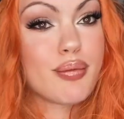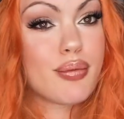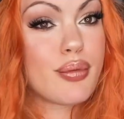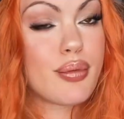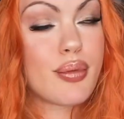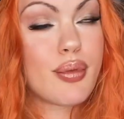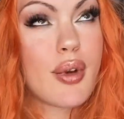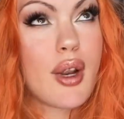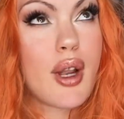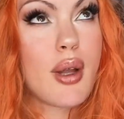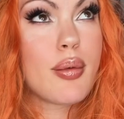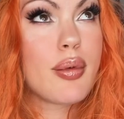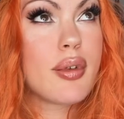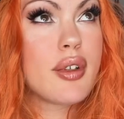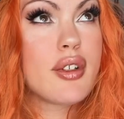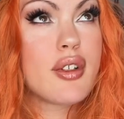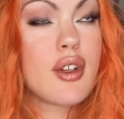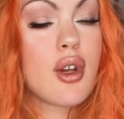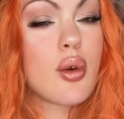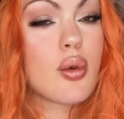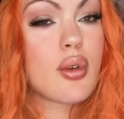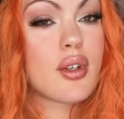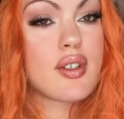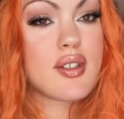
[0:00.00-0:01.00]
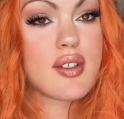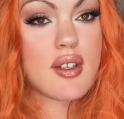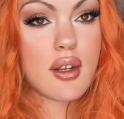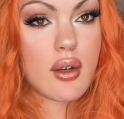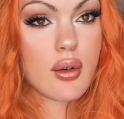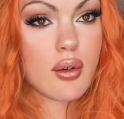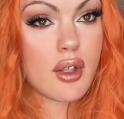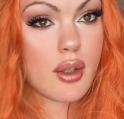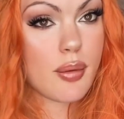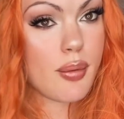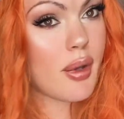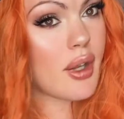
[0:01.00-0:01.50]
probably don't because I
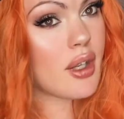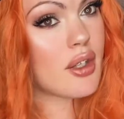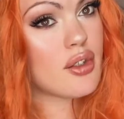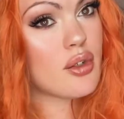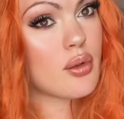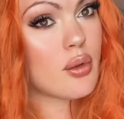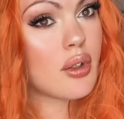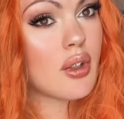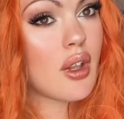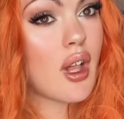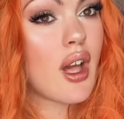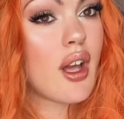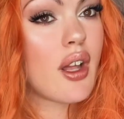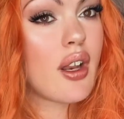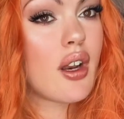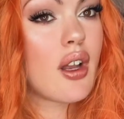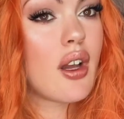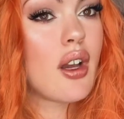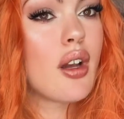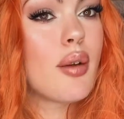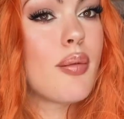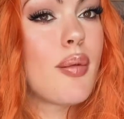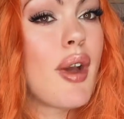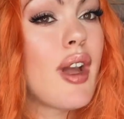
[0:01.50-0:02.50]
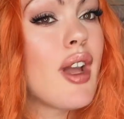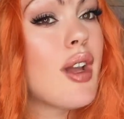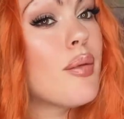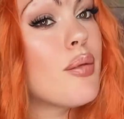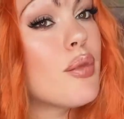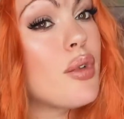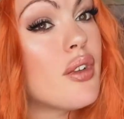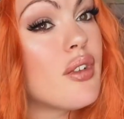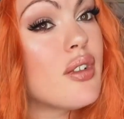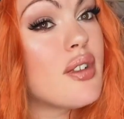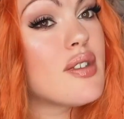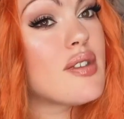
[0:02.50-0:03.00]
don't get back to a lot, I am
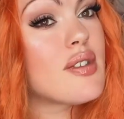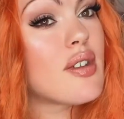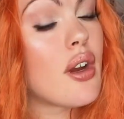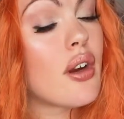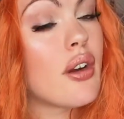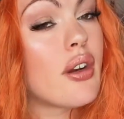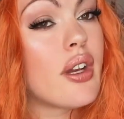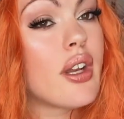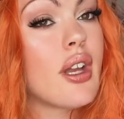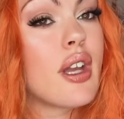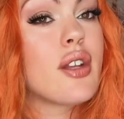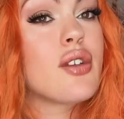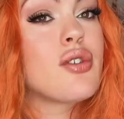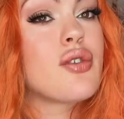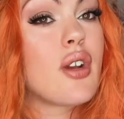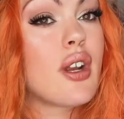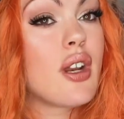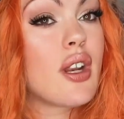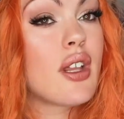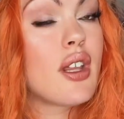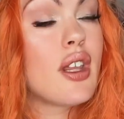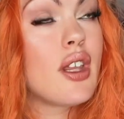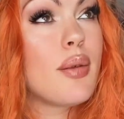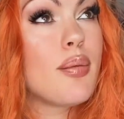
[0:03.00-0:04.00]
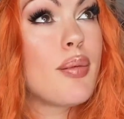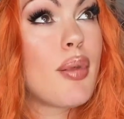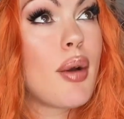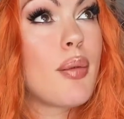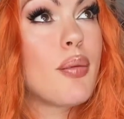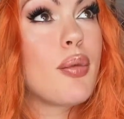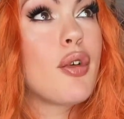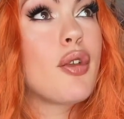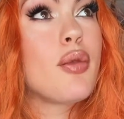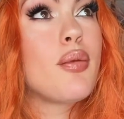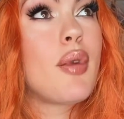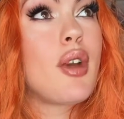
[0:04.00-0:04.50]
really sorry. I try to keep
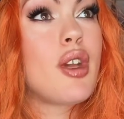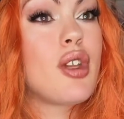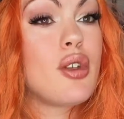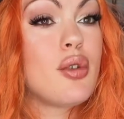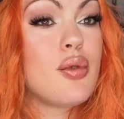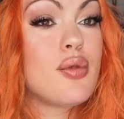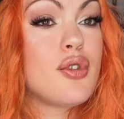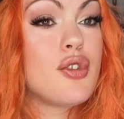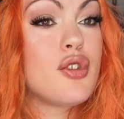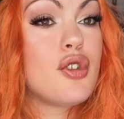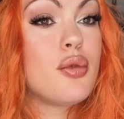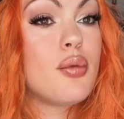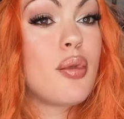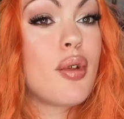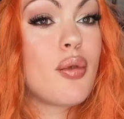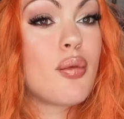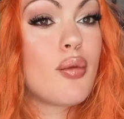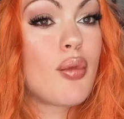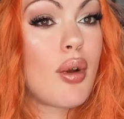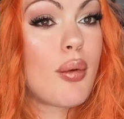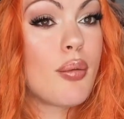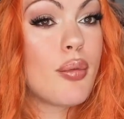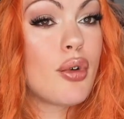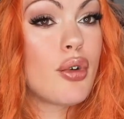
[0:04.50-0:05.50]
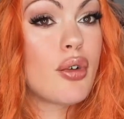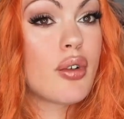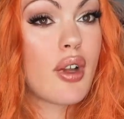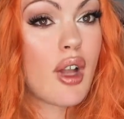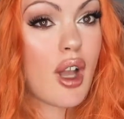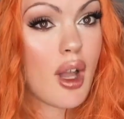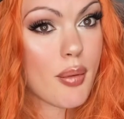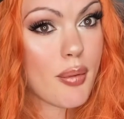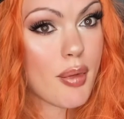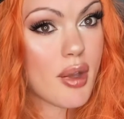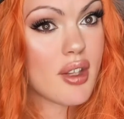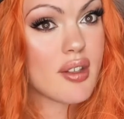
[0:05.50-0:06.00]
up with my YouTube and Rumble
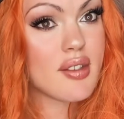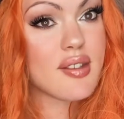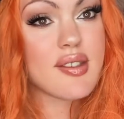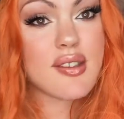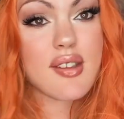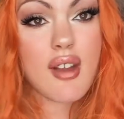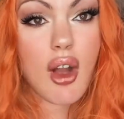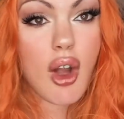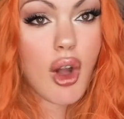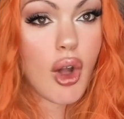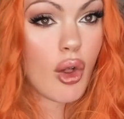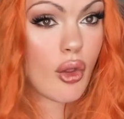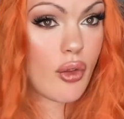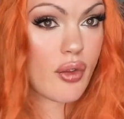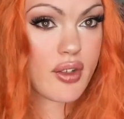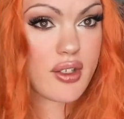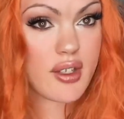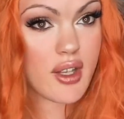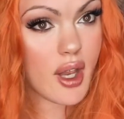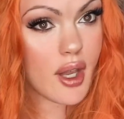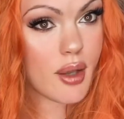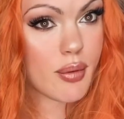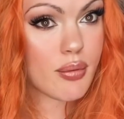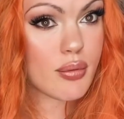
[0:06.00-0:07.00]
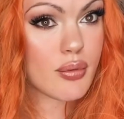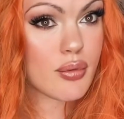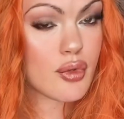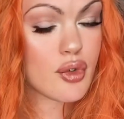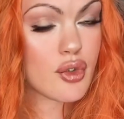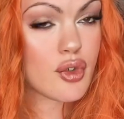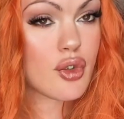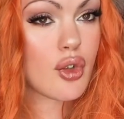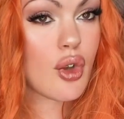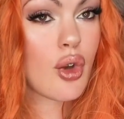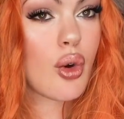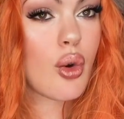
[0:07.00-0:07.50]
comments all the time,
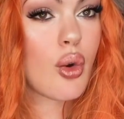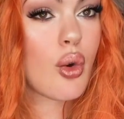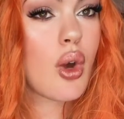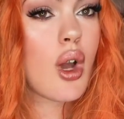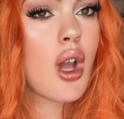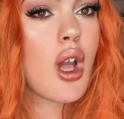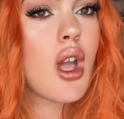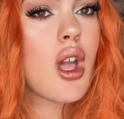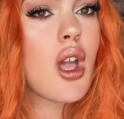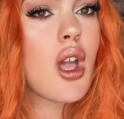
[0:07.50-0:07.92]
so